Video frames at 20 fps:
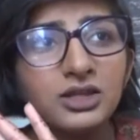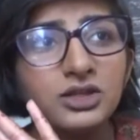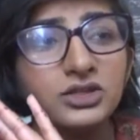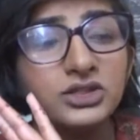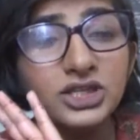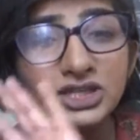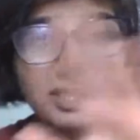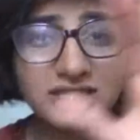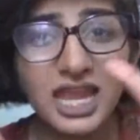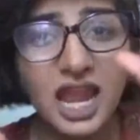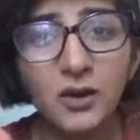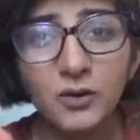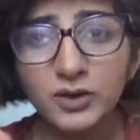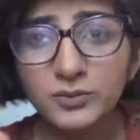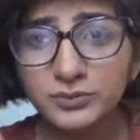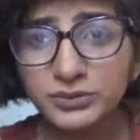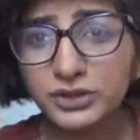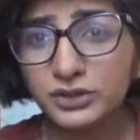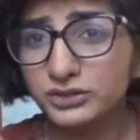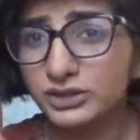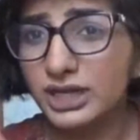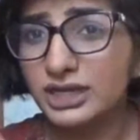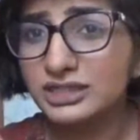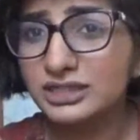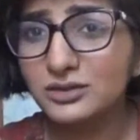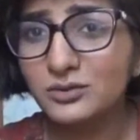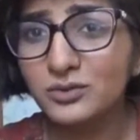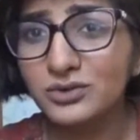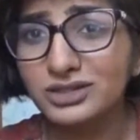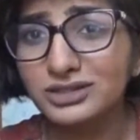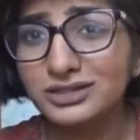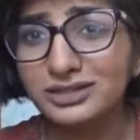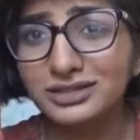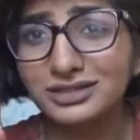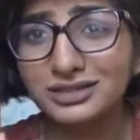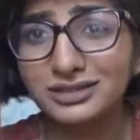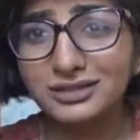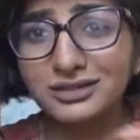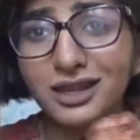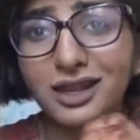just how it progressed was
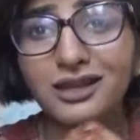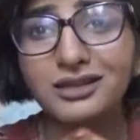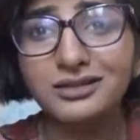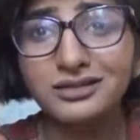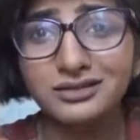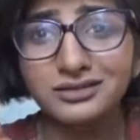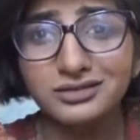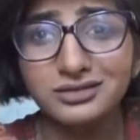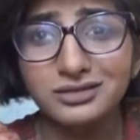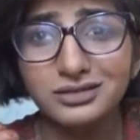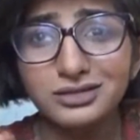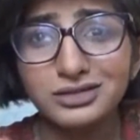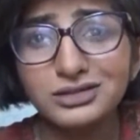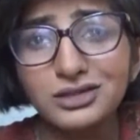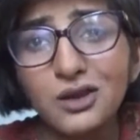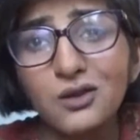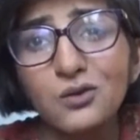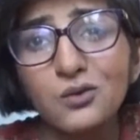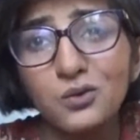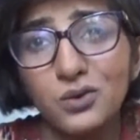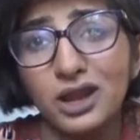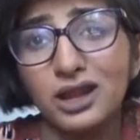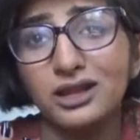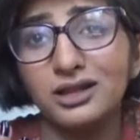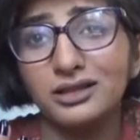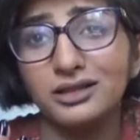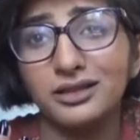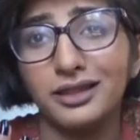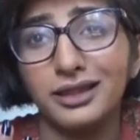done so well,